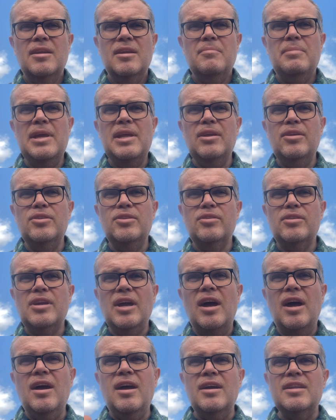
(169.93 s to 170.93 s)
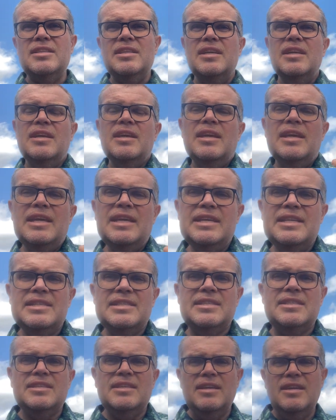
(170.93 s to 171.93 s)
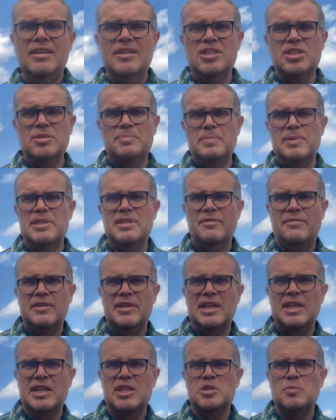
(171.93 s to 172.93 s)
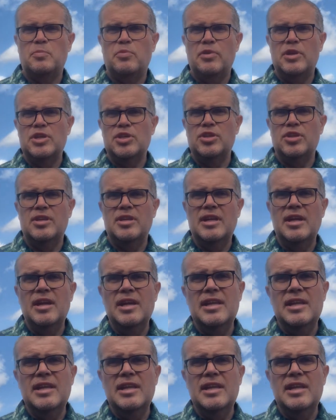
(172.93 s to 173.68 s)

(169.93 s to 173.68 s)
Being on your guard is a specific expression.